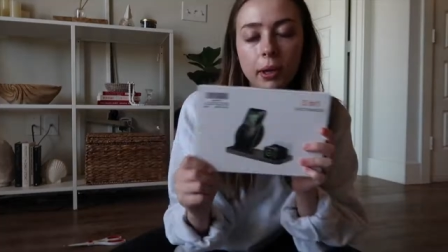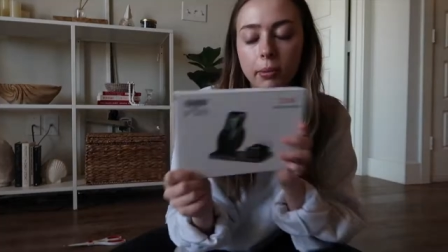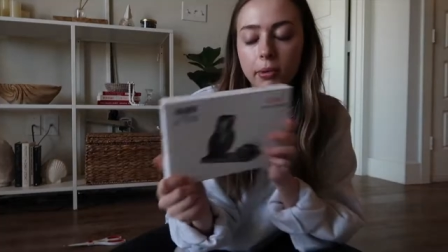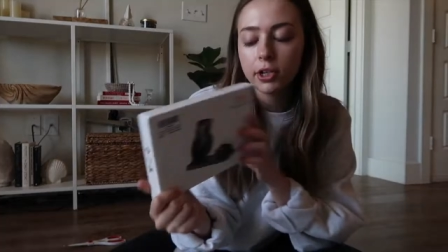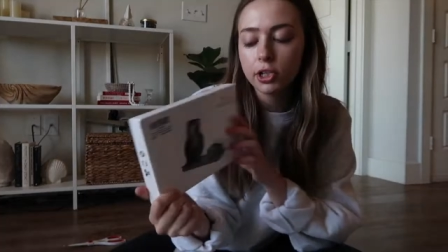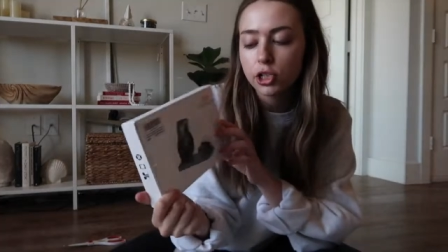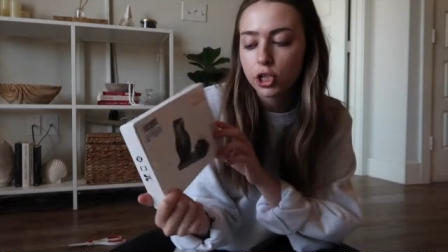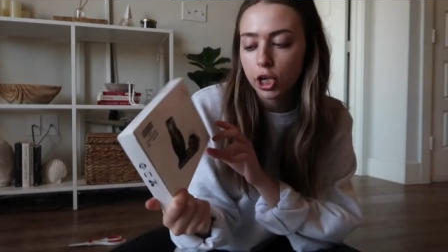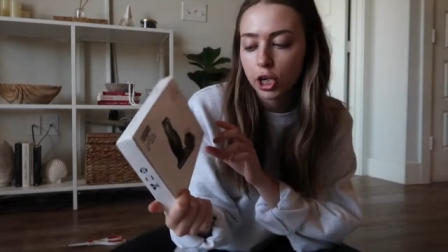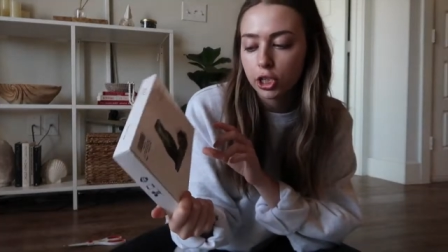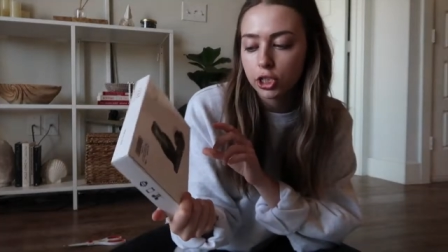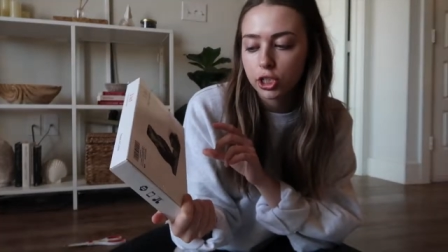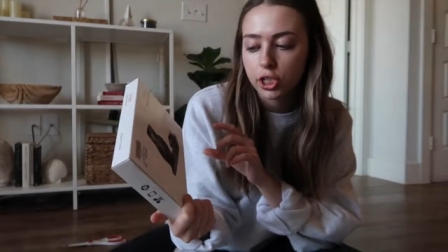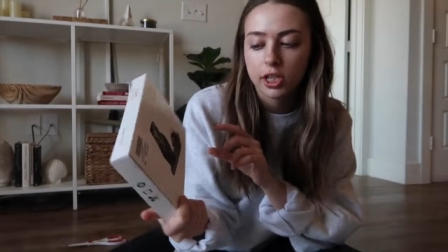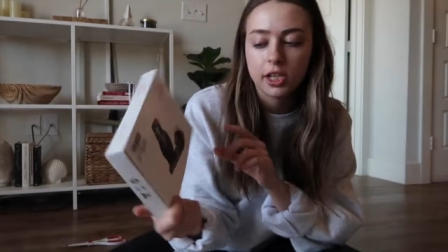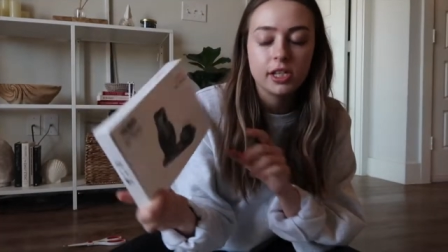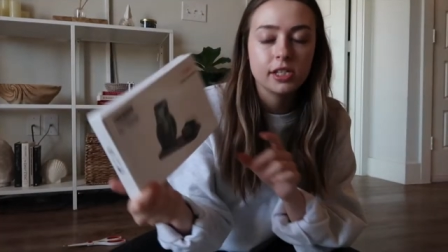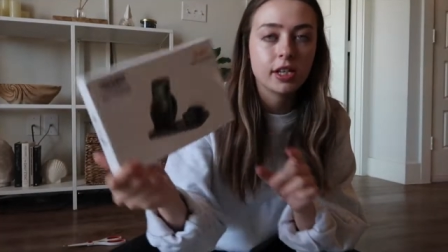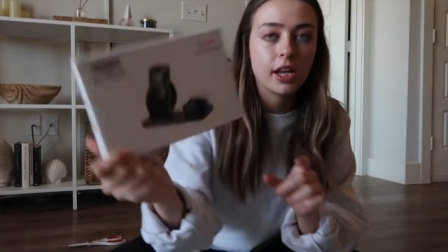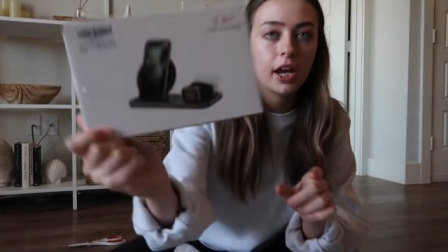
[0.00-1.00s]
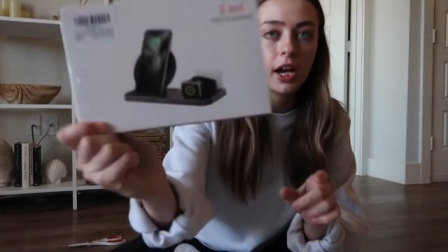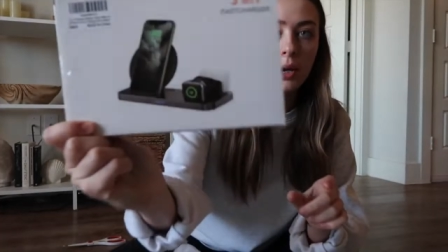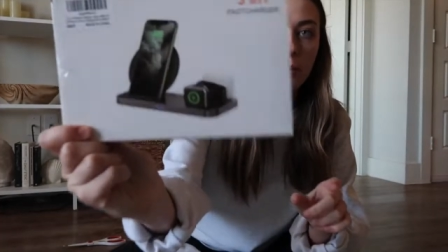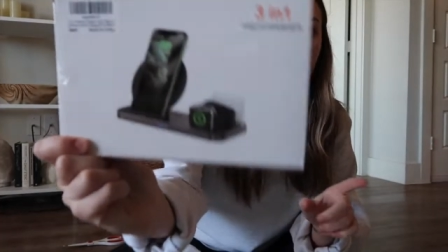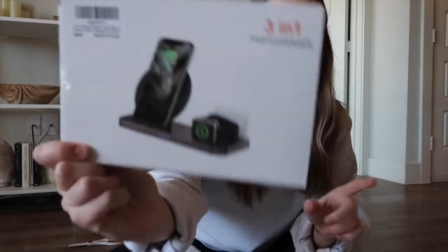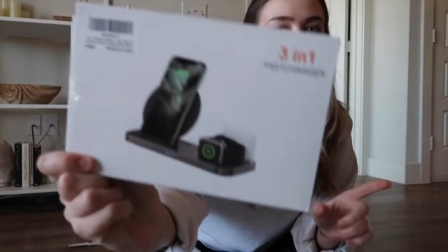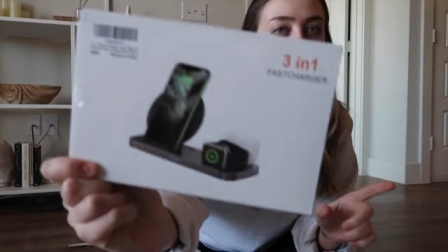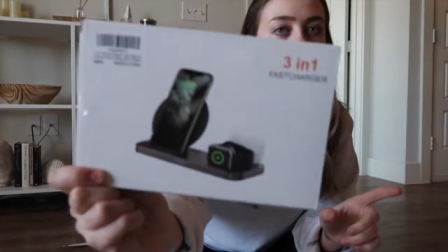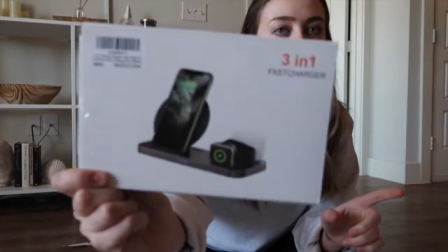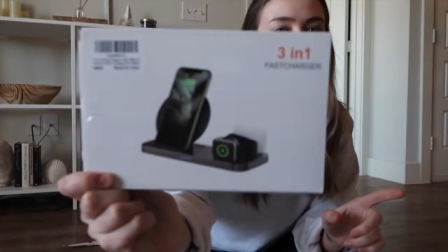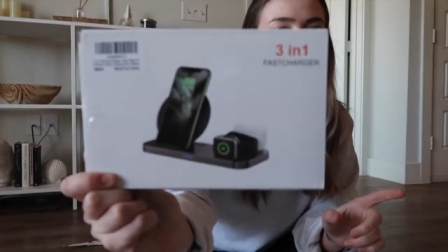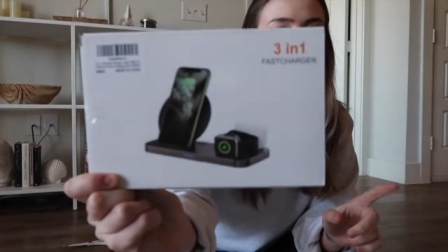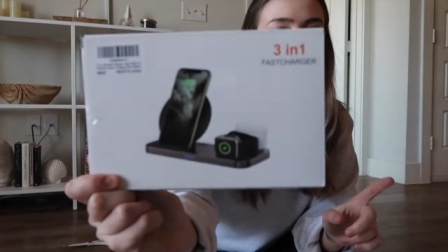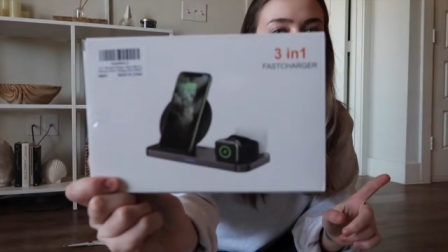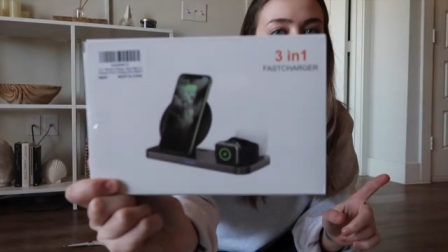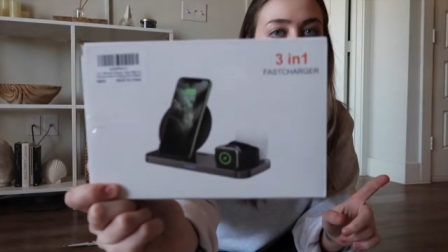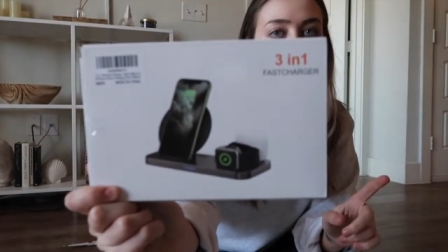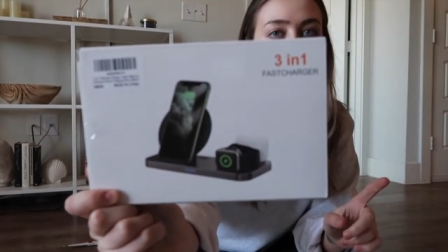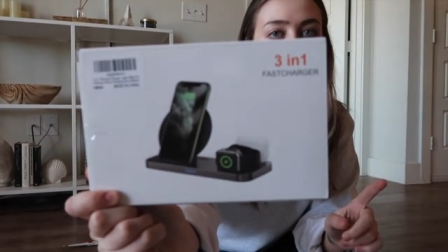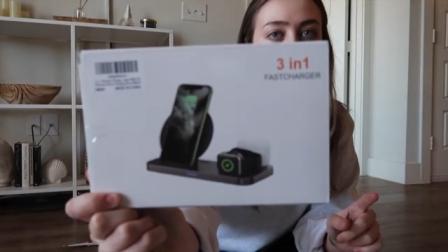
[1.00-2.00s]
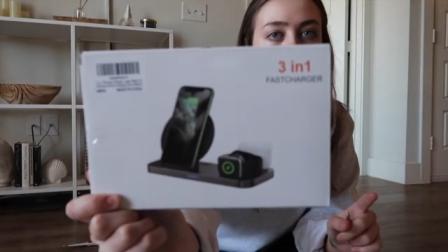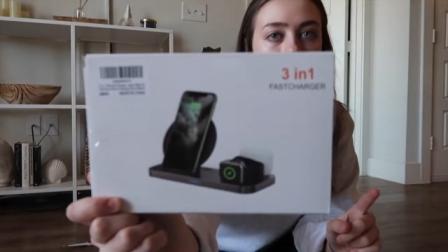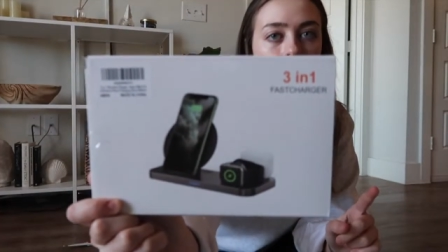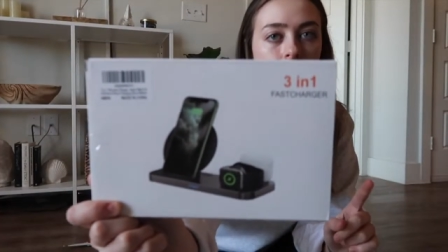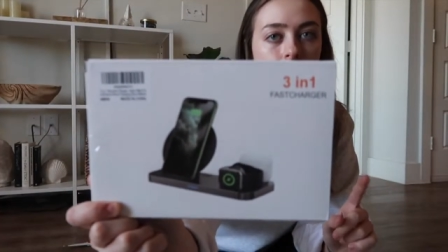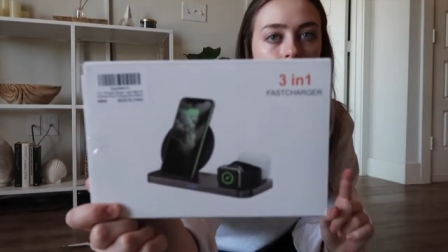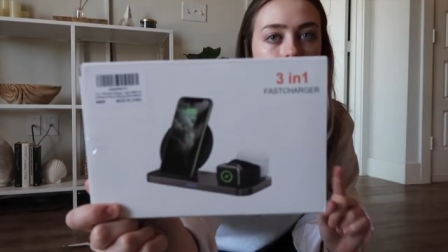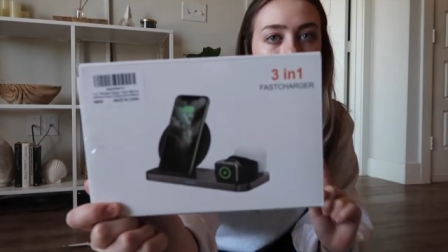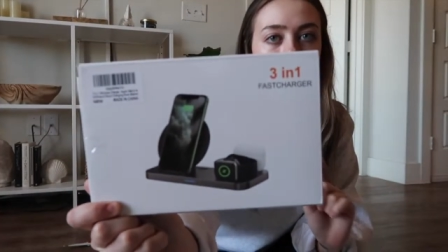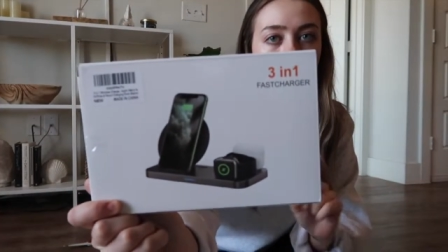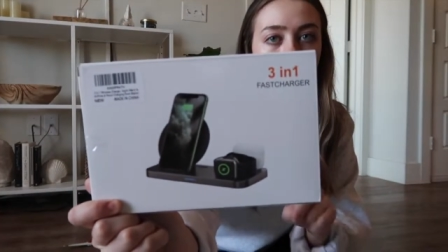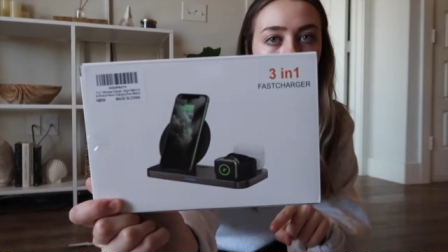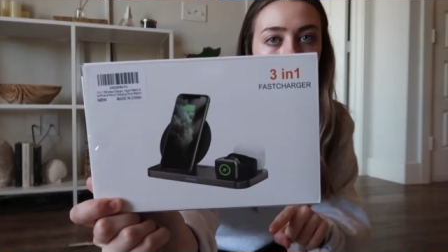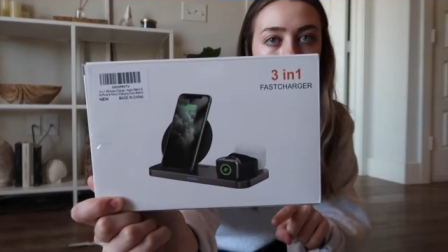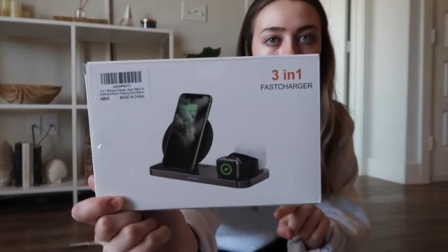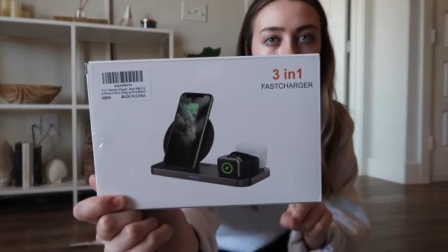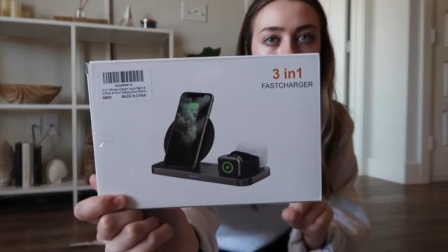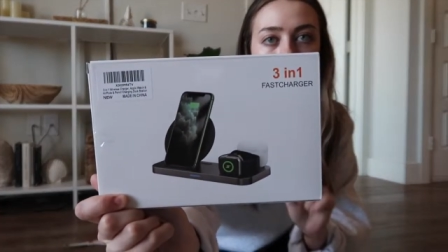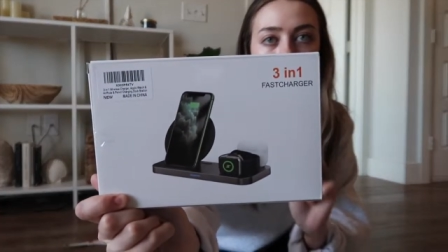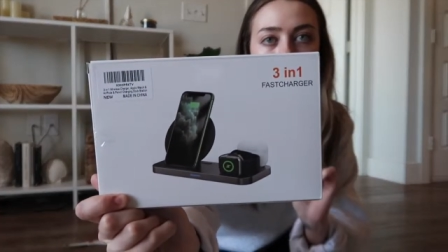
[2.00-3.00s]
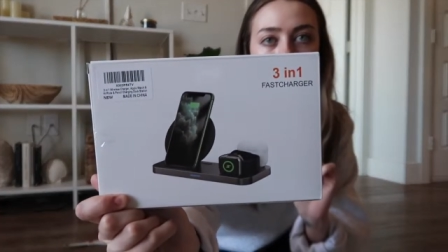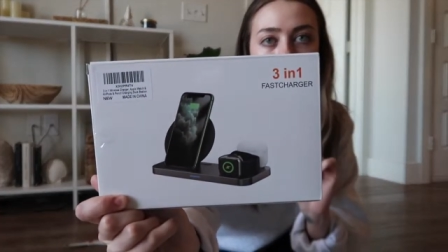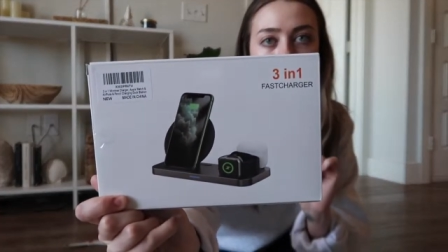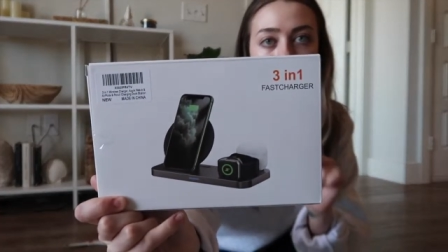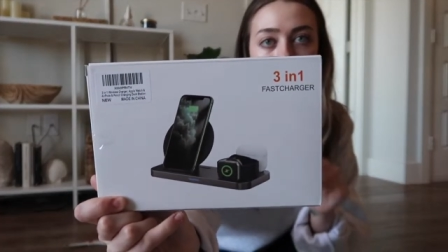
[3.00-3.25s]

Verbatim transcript: be able to charge like his AirPods, his Apple Watch,